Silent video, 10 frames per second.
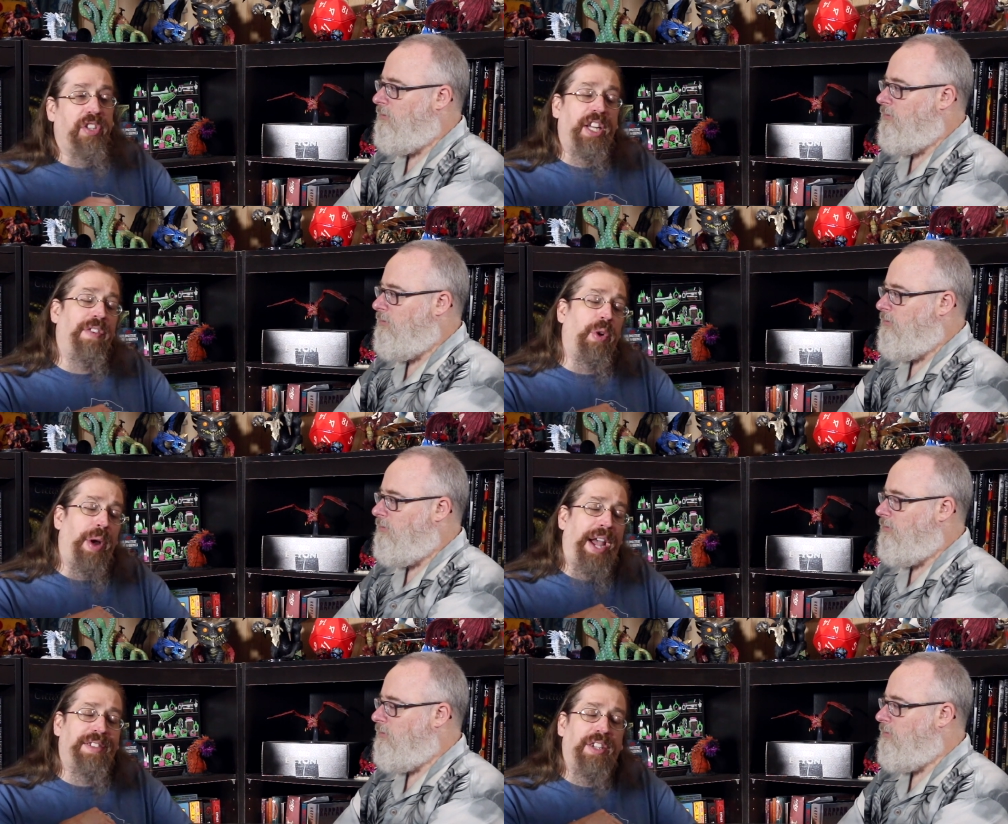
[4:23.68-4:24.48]
Speaker 1: It's going to give
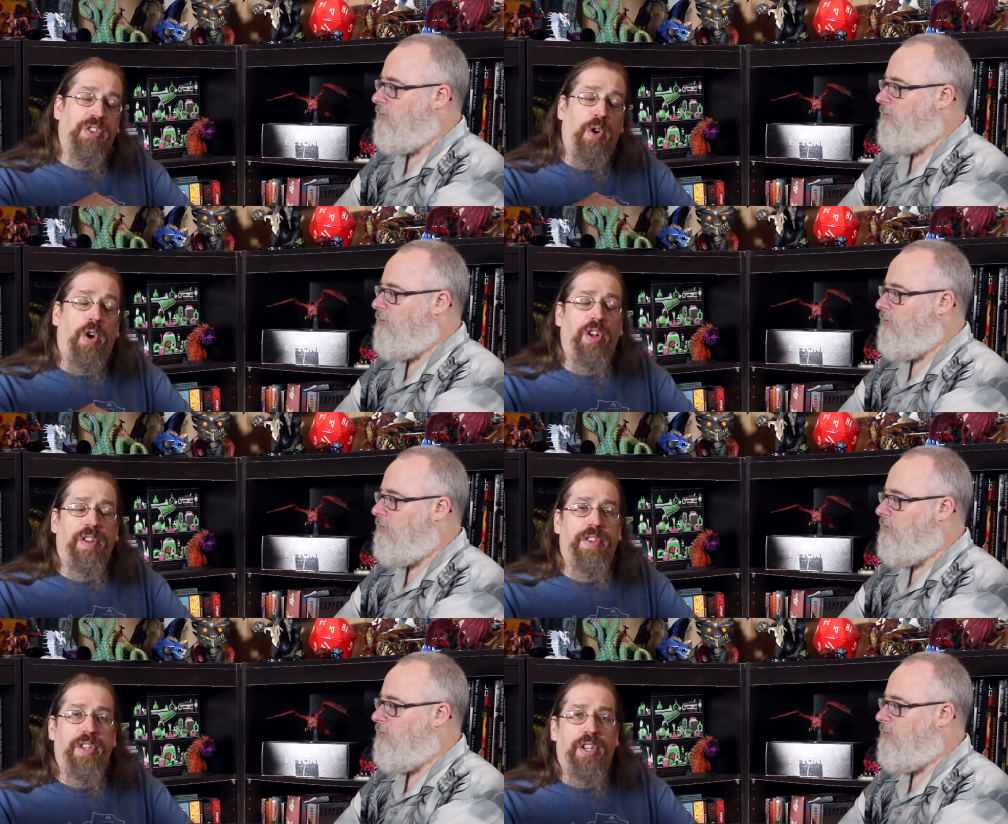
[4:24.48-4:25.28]
you access to
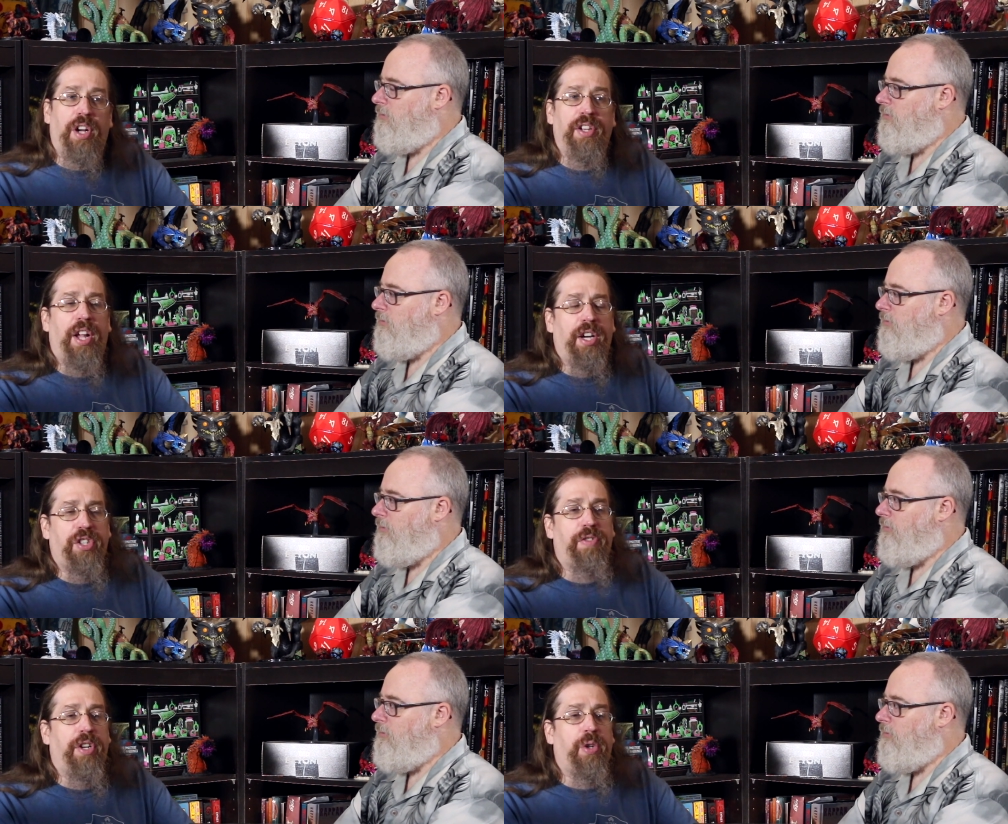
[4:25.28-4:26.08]
all of the, the,
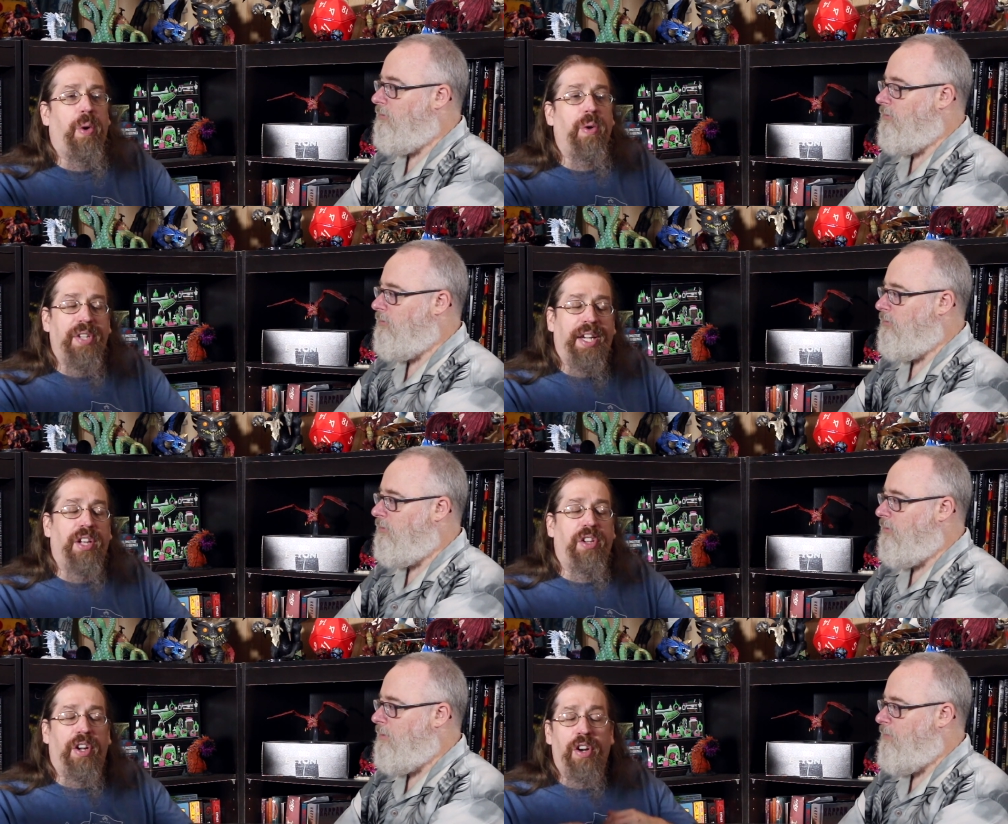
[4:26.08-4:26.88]
unlocked stretch goals that
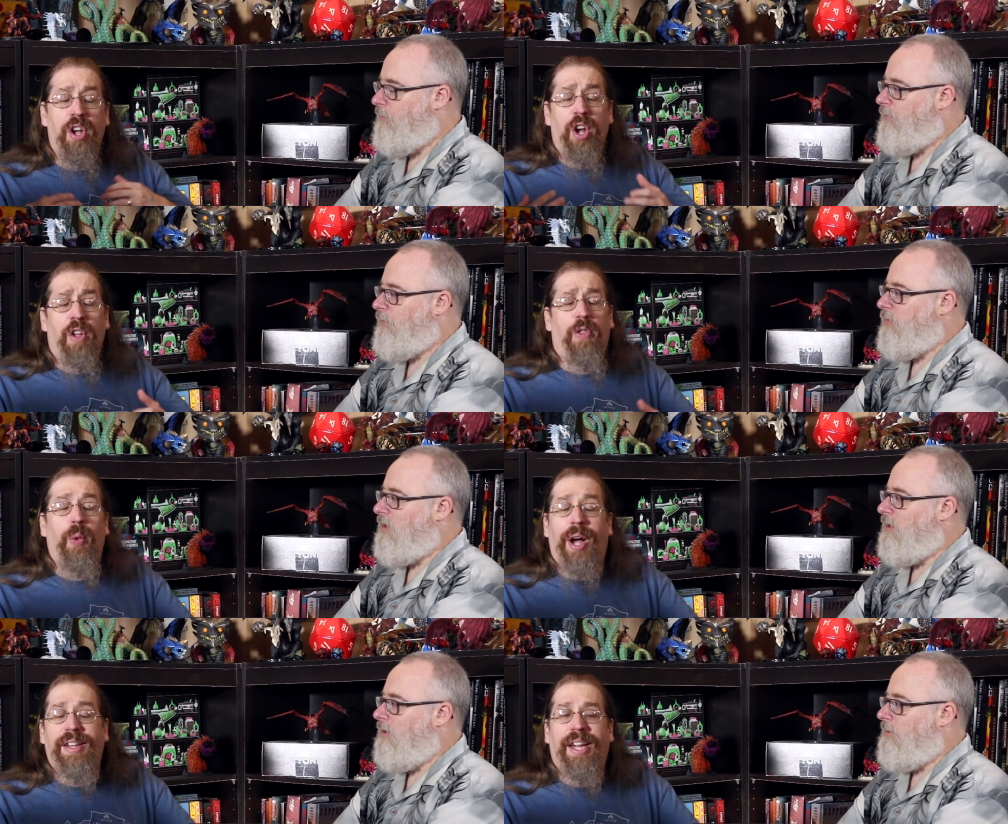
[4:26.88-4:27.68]
get done
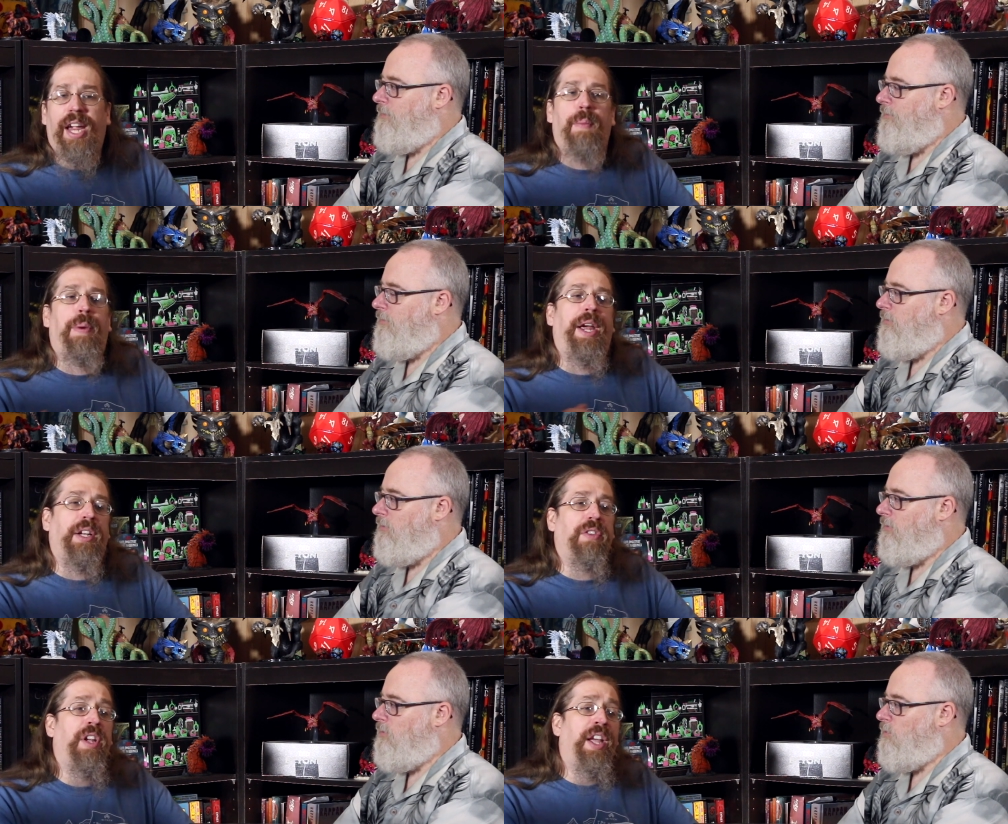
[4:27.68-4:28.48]
throughout the
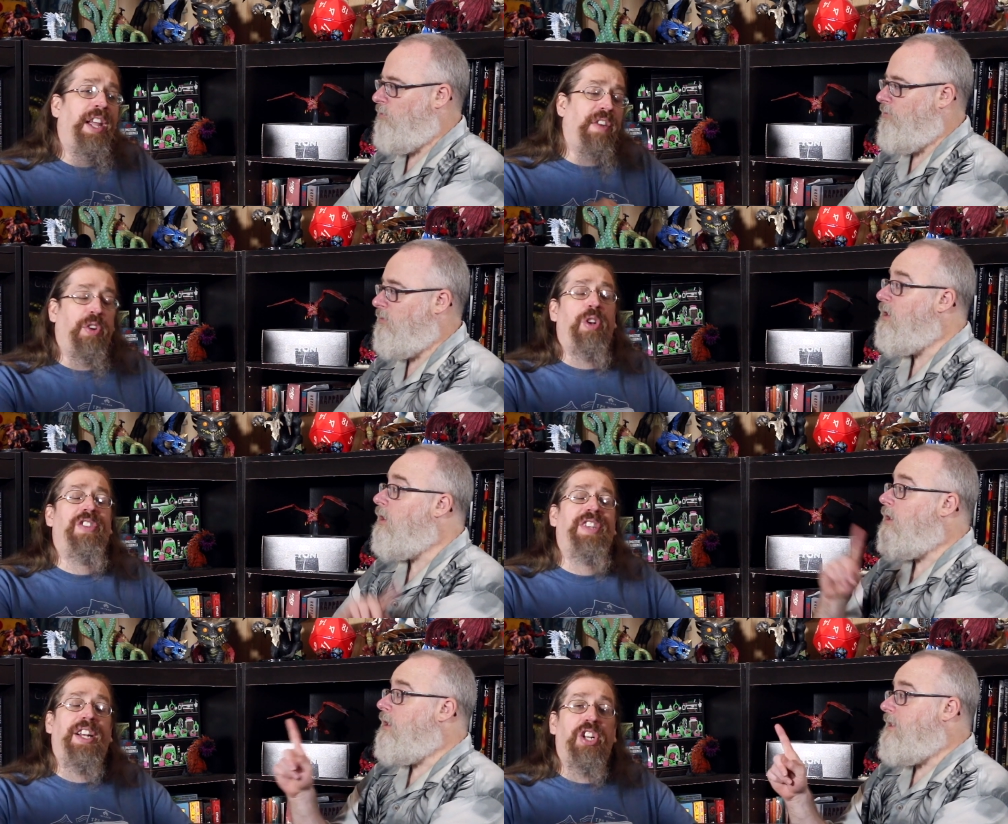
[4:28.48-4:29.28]
campaign. If you
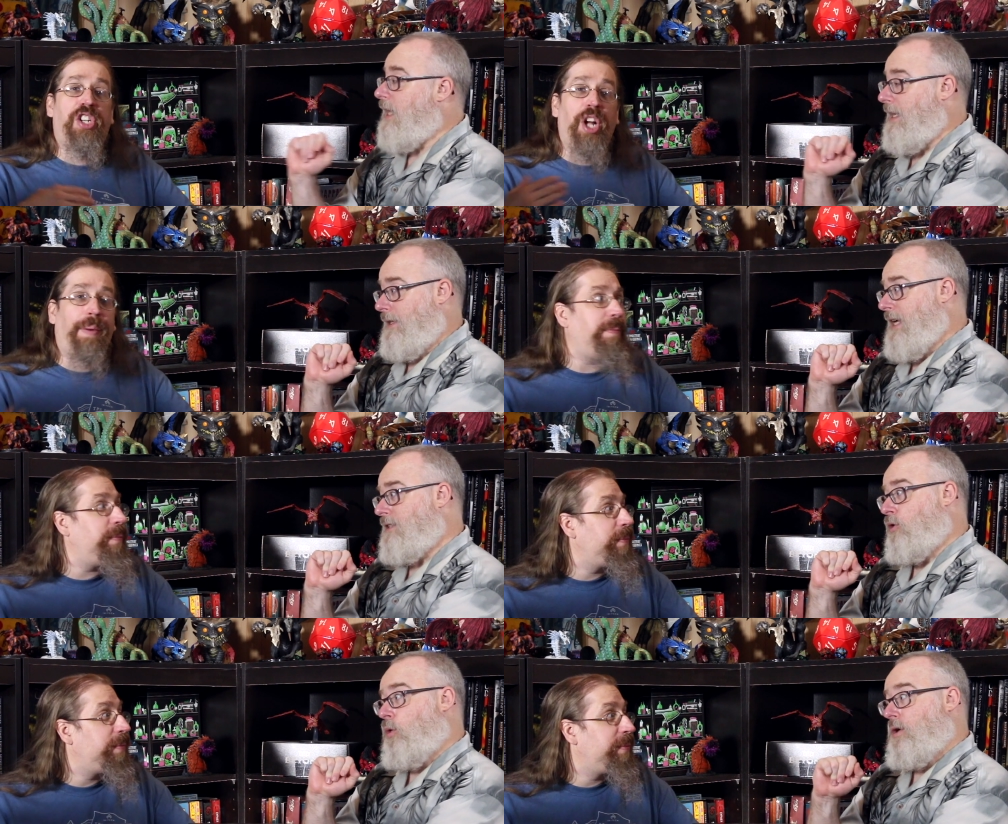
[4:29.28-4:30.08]
decide to, Ted,
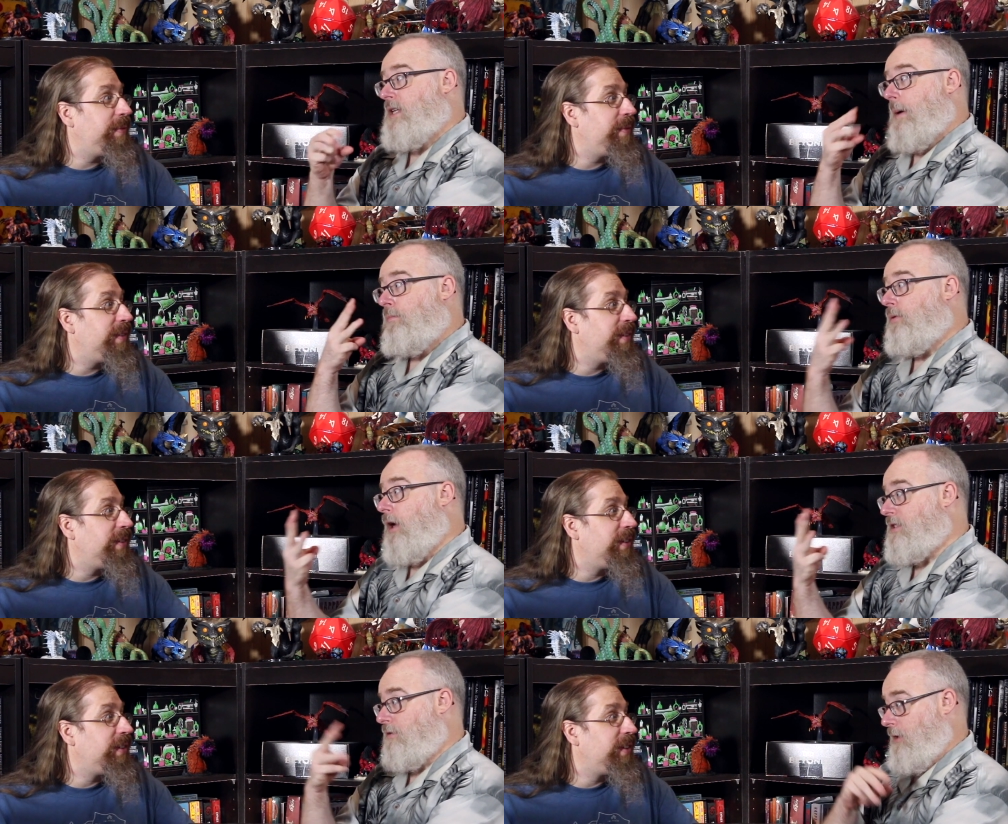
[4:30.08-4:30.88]
Speaker 2: that's core set
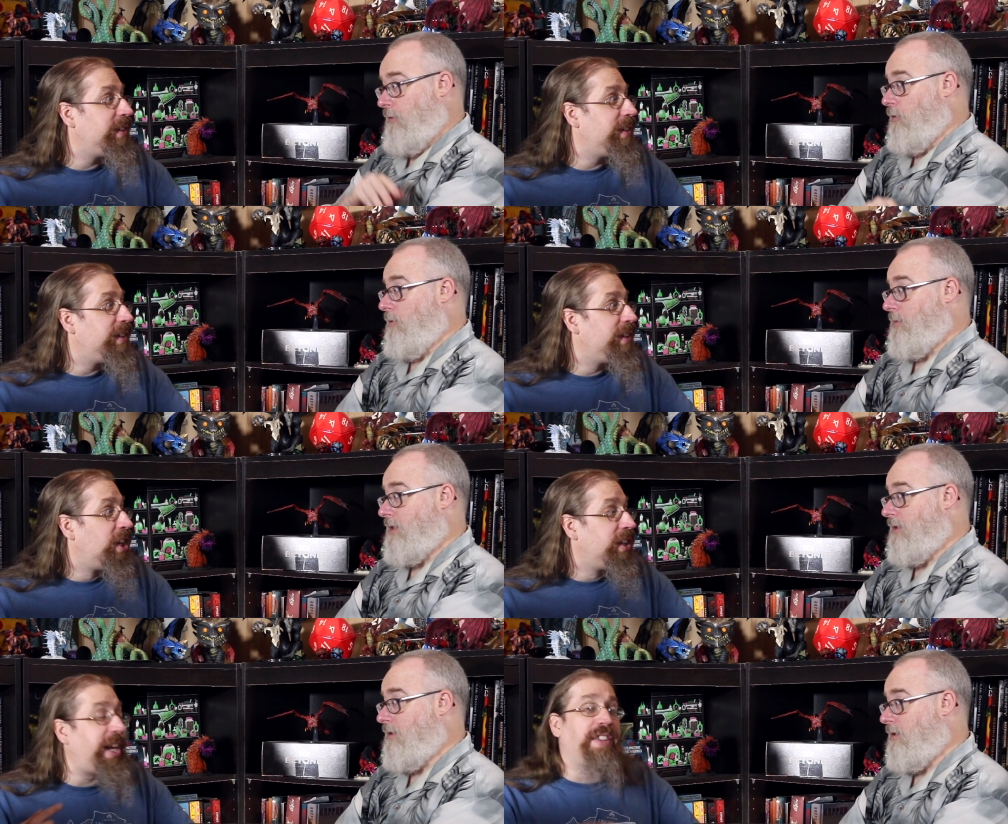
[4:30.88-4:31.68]
plus three
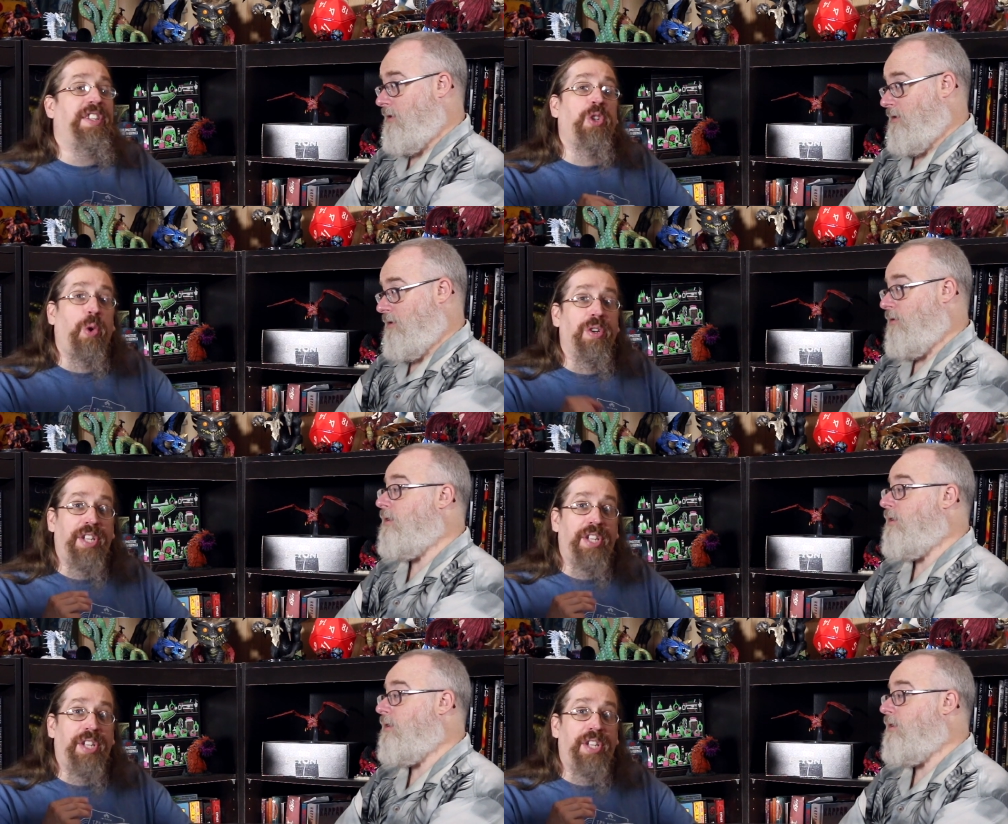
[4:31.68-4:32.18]
rooms.
Speaker 1: Yes, that's core